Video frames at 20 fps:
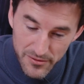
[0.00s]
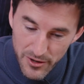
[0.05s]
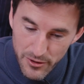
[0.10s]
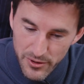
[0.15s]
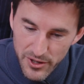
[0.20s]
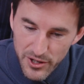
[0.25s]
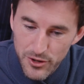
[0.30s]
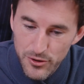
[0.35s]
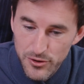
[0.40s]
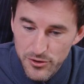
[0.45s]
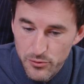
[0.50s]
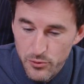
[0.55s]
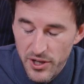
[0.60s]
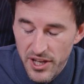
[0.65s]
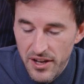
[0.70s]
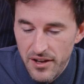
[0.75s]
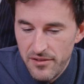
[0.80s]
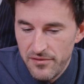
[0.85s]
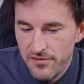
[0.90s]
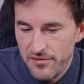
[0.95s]
very good. We
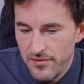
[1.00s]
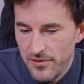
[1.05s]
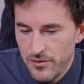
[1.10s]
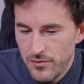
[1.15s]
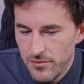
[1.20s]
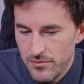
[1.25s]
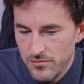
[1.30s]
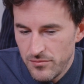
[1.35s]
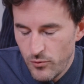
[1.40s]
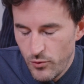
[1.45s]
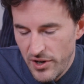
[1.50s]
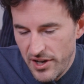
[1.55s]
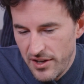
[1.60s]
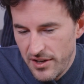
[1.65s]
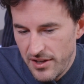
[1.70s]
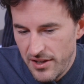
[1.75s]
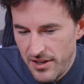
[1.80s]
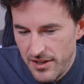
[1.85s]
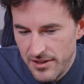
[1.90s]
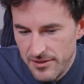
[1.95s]
have, when
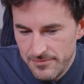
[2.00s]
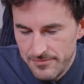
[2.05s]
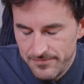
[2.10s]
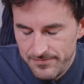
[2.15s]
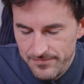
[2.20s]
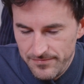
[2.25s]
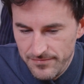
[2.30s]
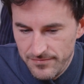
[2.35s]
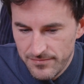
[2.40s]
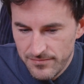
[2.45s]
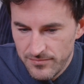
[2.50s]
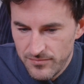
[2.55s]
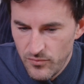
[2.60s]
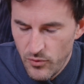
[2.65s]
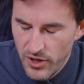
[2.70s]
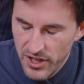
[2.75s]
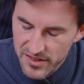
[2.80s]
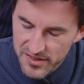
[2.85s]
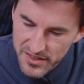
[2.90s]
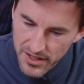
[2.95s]
I
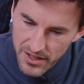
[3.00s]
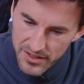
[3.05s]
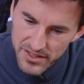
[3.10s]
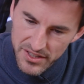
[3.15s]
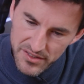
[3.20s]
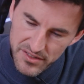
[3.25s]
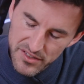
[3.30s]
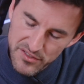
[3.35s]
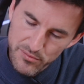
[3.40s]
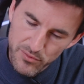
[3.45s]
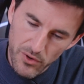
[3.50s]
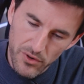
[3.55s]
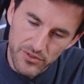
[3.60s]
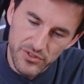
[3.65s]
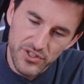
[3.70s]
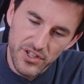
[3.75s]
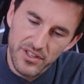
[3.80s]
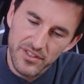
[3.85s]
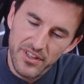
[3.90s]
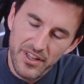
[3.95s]
started this
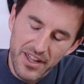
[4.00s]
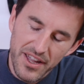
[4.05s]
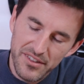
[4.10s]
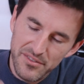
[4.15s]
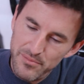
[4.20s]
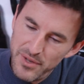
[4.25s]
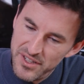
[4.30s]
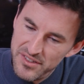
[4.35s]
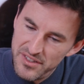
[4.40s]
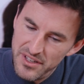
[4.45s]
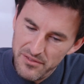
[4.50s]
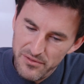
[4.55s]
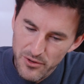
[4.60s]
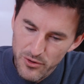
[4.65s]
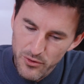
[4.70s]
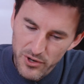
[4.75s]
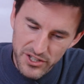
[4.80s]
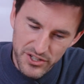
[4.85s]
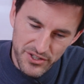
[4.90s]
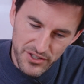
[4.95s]
project, I asked myself a
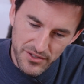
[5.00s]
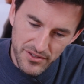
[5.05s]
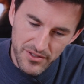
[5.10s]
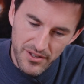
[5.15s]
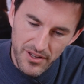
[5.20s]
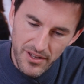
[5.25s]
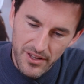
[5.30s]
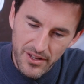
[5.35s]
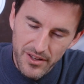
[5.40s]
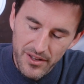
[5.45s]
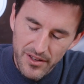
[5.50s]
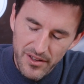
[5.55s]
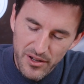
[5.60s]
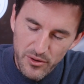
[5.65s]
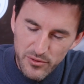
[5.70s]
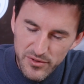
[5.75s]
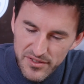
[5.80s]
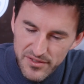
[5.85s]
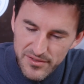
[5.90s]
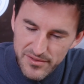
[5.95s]
question. I
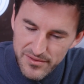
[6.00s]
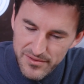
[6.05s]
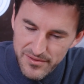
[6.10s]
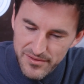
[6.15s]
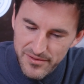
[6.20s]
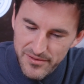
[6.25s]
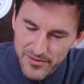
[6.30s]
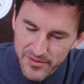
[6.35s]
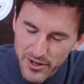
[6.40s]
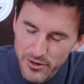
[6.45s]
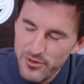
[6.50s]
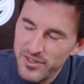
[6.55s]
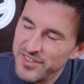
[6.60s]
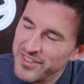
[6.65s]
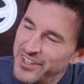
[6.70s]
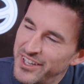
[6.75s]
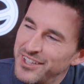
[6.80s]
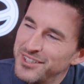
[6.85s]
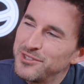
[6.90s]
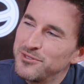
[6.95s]
was very
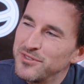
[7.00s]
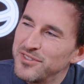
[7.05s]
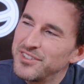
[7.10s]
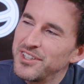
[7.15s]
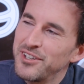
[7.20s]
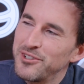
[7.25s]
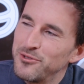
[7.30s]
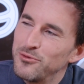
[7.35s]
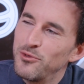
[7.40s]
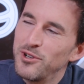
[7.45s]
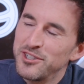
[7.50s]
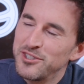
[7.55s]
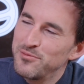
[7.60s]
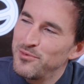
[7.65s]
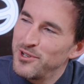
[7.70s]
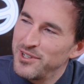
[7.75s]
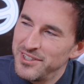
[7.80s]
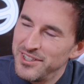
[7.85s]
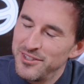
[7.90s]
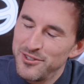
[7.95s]
scared to start a watch
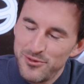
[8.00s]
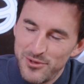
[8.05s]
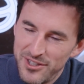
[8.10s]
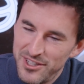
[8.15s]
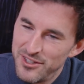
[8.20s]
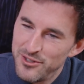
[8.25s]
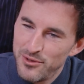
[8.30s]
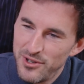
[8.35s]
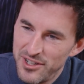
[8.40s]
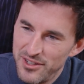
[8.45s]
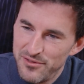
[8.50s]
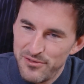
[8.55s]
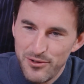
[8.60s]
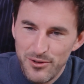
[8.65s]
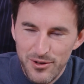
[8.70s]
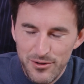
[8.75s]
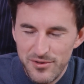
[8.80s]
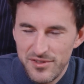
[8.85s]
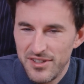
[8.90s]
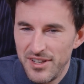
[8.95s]
brand in
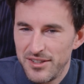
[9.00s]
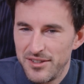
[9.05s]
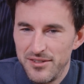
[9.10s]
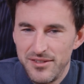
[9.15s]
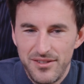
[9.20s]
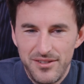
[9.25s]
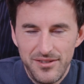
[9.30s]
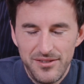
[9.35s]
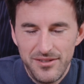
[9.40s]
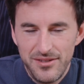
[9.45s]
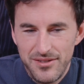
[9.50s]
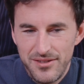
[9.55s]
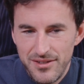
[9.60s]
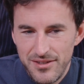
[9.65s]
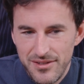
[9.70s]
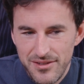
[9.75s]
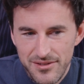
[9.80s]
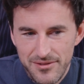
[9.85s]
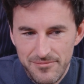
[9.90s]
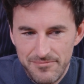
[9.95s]
2024. I was like,
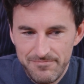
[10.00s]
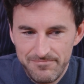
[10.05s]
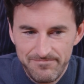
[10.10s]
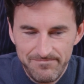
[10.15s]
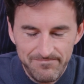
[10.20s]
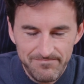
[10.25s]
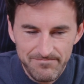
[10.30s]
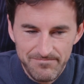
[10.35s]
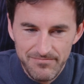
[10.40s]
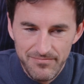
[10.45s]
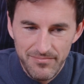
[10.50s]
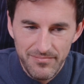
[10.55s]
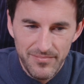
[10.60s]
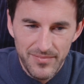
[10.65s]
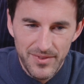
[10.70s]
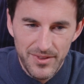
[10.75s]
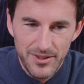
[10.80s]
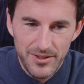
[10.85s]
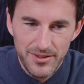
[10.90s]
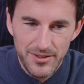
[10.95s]

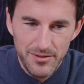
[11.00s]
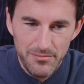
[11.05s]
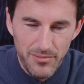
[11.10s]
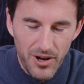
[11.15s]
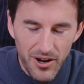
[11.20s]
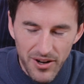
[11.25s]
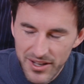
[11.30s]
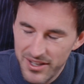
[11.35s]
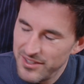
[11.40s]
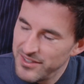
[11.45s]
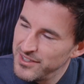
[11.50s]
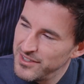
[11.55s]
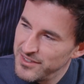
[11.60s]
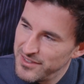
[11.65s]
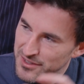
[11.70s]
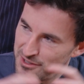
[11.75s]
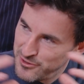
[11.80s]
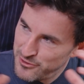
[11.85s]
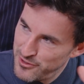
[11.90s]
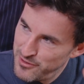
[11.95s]
the market
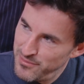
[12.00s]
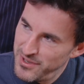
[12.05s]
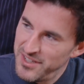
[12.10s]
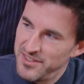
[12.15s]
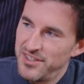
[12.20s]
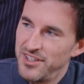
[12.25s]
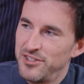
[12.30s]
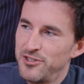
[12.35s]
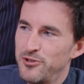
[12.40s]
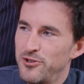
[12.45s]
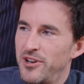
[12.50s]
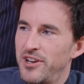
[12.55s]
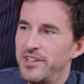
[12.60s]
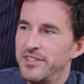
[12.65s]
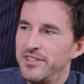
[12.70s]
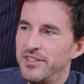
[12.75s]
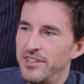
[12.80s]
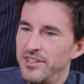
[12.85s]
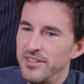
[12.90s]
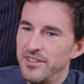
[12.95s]
is extremely
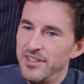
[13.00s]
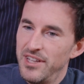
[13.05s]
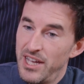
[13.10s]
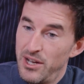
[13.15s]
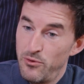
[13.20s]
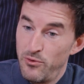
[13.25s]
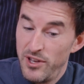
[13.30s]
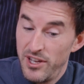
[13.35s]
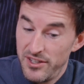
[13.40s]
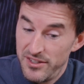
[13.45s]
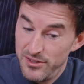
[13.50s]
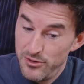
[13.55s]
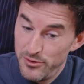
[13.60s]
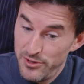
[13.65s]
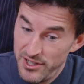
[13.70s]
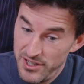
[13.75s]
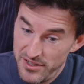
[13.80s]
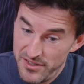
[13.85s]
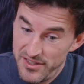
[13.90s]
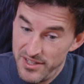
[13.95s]
saturated. Now we are 2
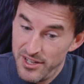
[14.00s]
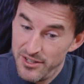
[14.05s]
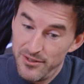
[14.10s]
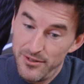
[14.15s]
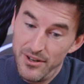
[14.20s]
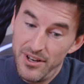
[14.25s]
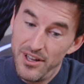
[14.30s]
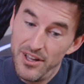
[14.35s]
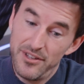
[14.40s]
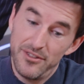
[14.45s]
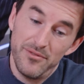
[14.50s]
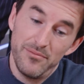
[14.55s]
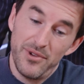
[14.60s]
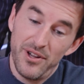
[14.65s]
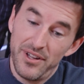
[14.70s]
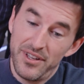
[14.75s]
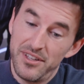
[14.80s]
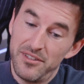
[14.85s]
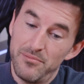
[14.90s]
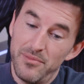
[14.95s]
years down the line, the
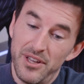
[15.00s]
market